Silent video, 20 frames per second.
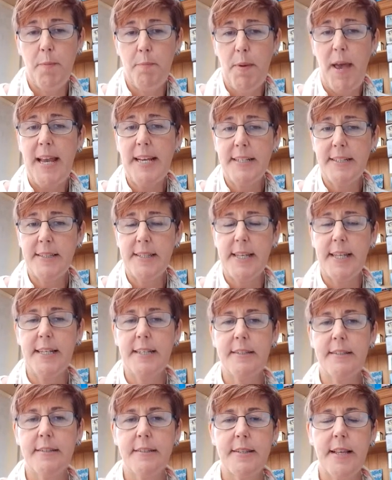
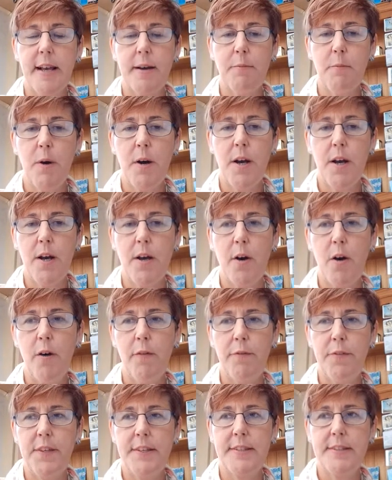paintings that were
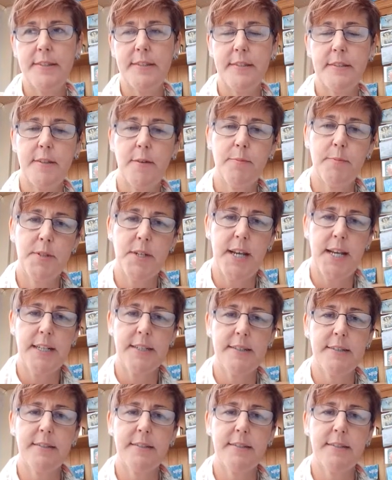of this subject.